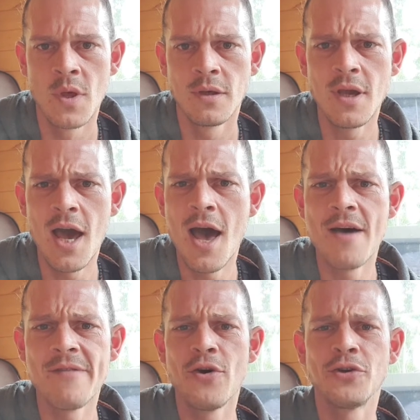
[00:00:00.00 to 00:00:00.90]
Yeah,
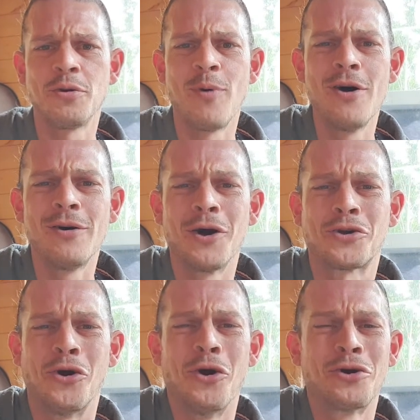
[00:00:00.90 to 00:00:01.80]
Virgil van
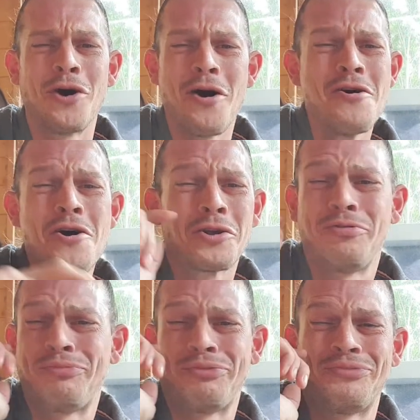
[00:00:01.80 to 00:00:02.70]

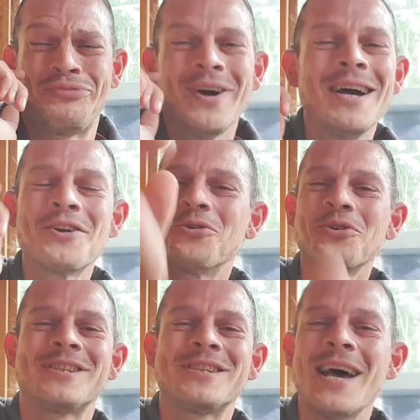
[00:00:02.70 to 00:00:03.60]
couldn't
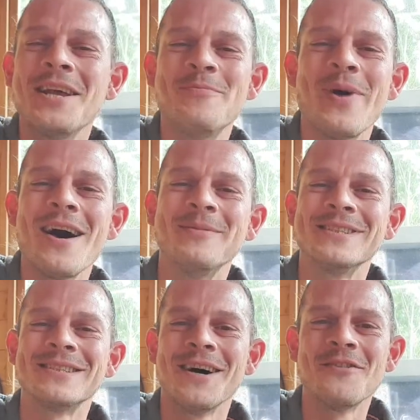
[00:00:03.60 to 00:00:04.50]
have said it better
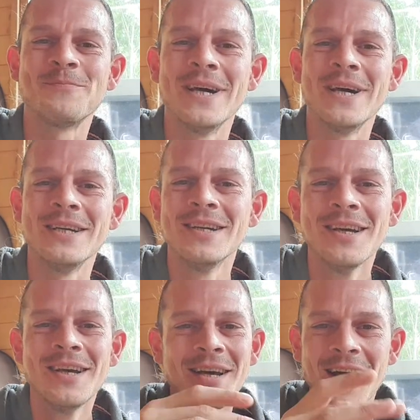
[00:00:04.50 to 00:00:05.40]
myself, mate.
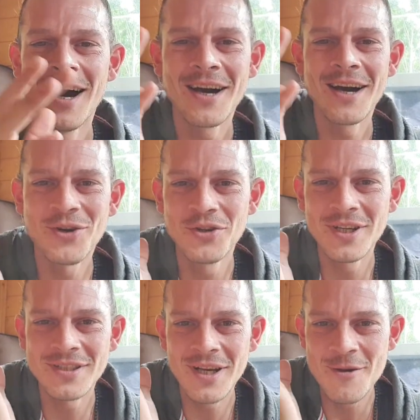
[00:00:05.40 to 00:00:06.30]
I couldn't
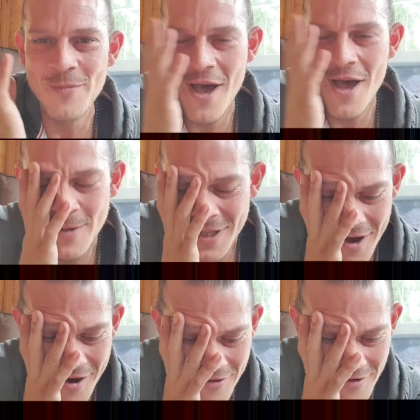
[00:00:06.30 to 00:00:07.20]
have said it better
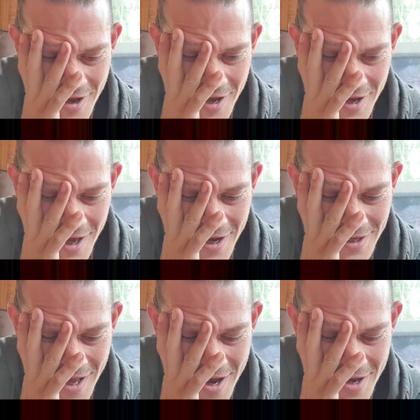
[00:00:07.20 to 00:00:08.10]
myself. That is
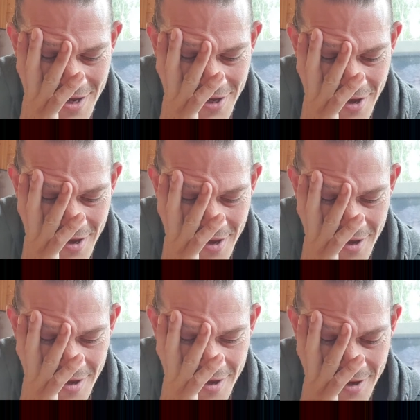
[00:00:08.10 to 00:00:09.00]
like
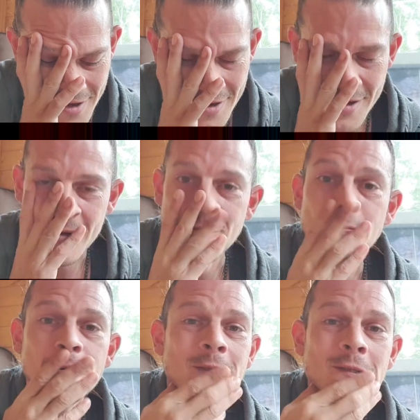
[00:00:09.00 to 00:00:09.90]
uh,
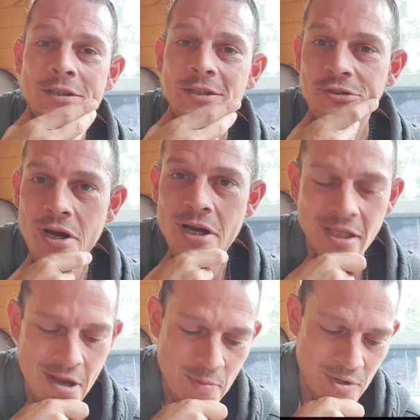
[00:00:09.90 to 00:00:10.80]
a strange
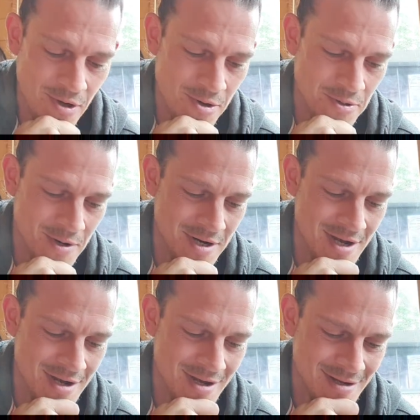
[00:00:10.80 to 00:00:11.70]
episode, wasn't it?